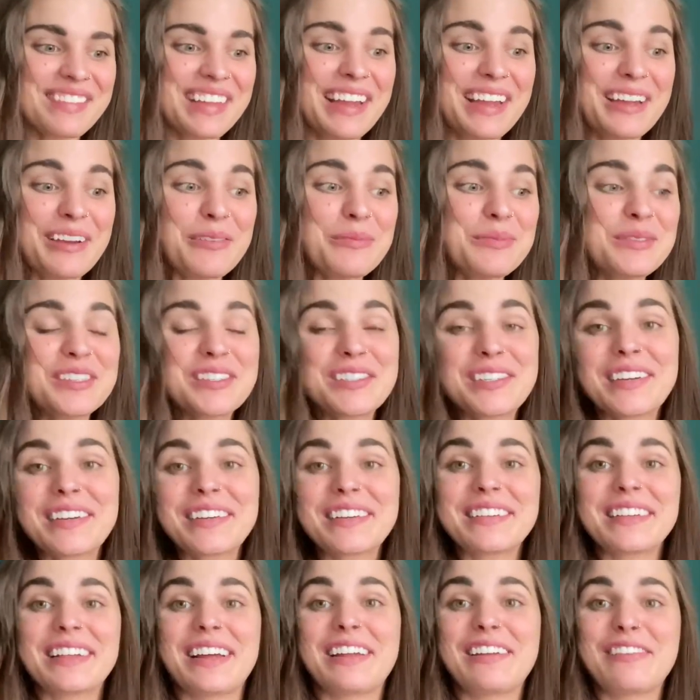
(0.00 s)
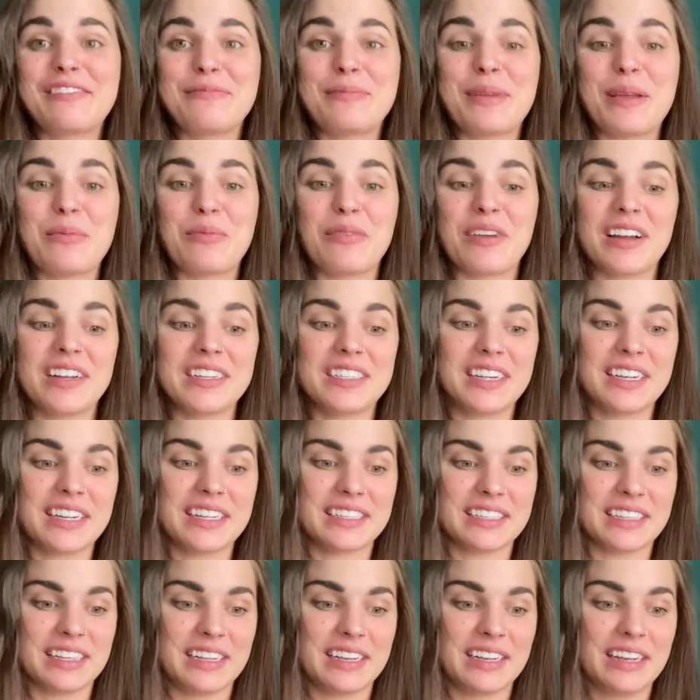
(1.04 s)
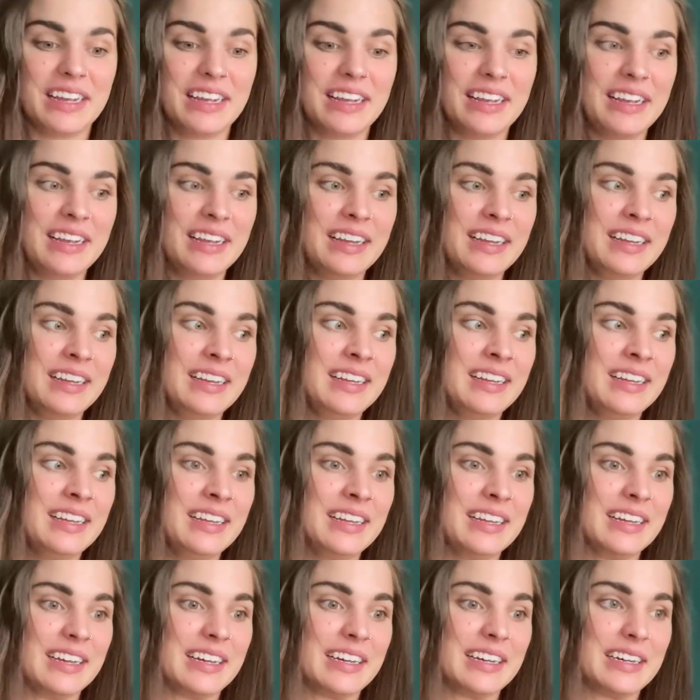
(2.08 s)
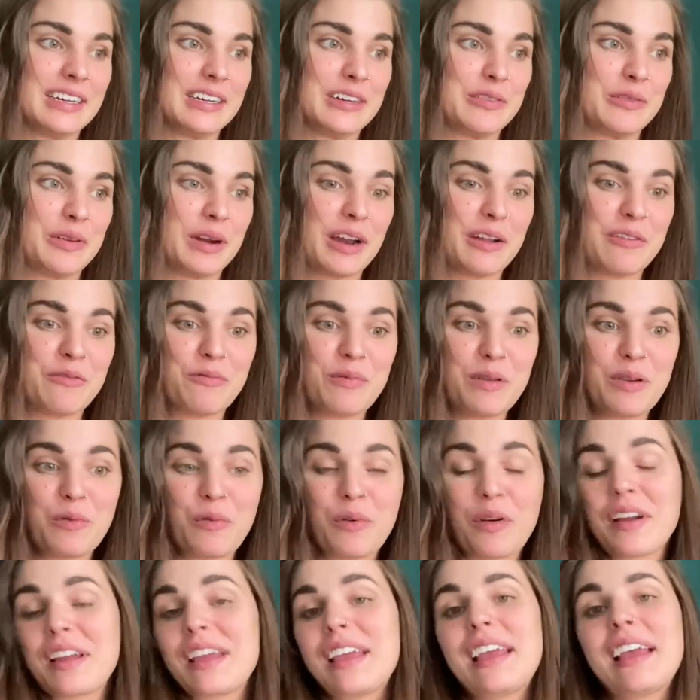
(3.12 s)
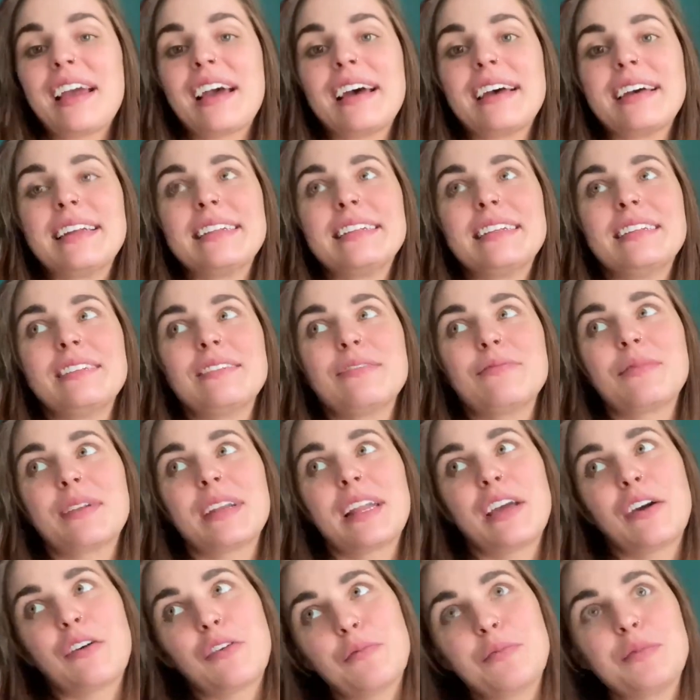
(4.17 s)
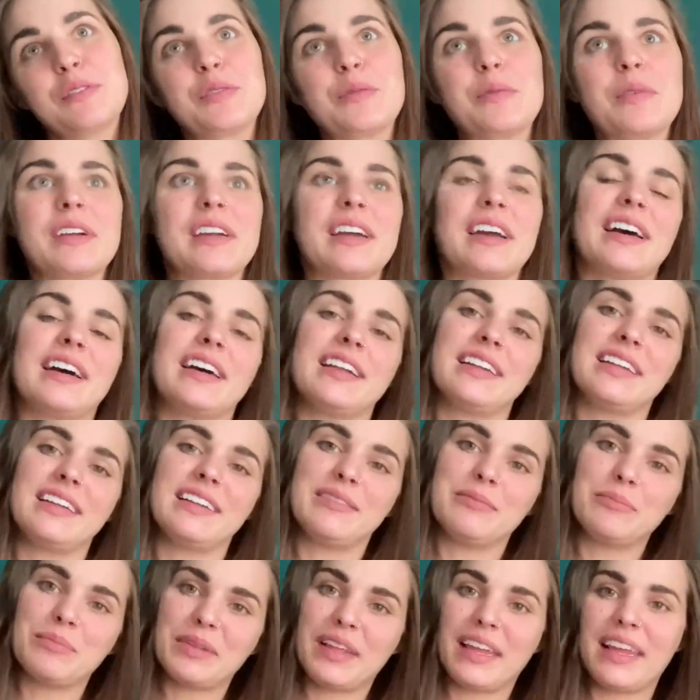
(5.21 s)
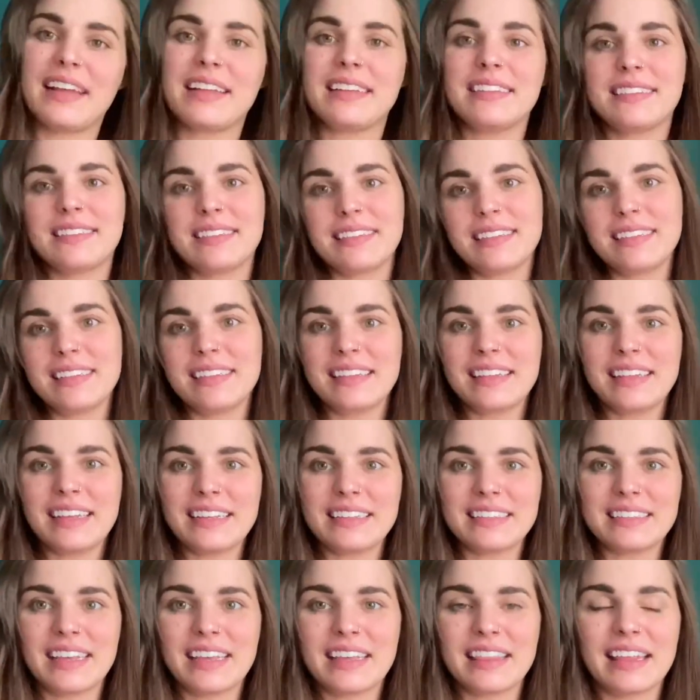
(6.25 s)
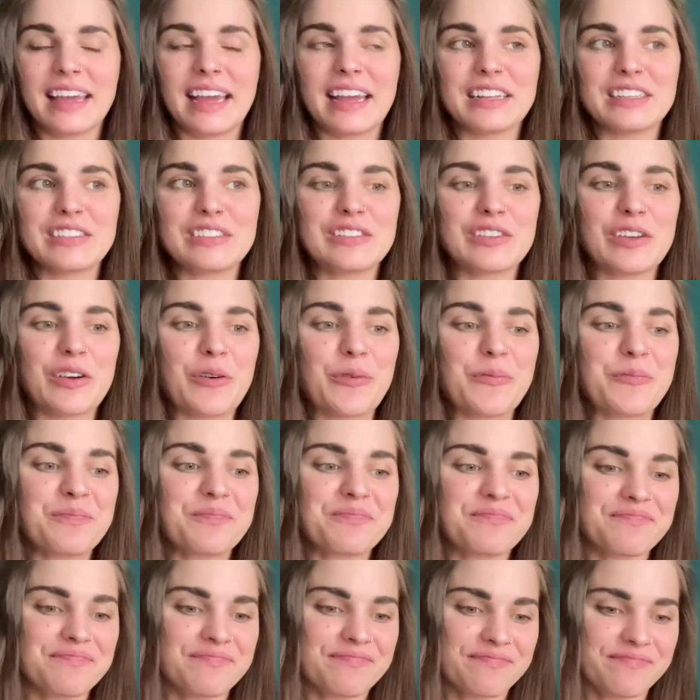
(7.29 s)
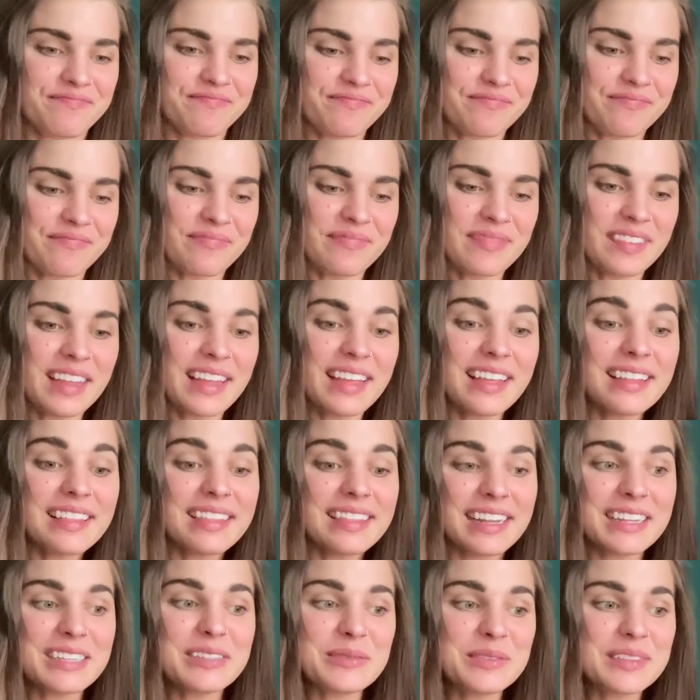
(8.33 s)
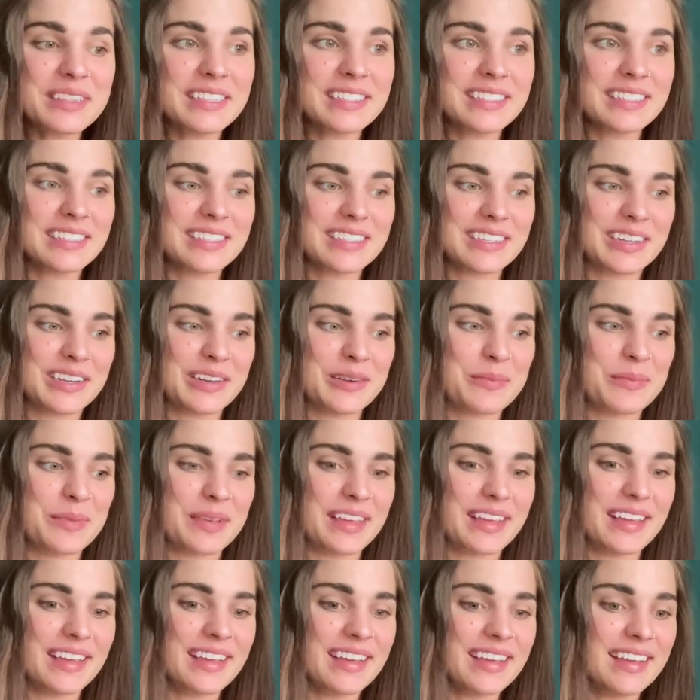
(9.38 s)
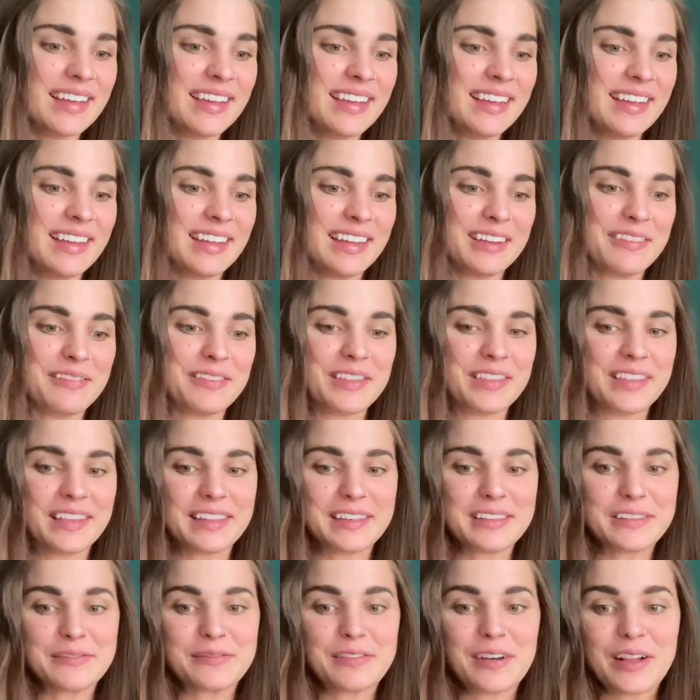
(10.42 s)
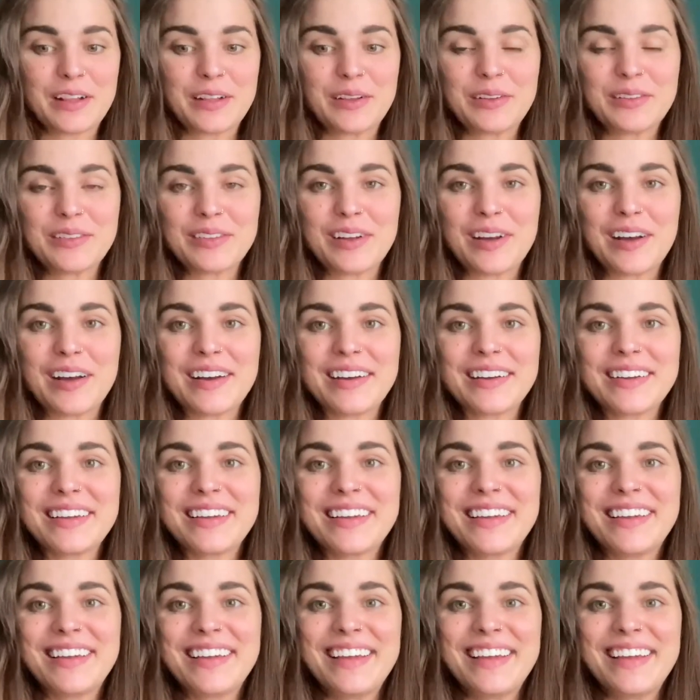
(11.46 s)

I hope to share a lot of my projects and what I've been working on and what I hope to work on and plans and things like that. So that's what this is going to be. If you'd like to follow along,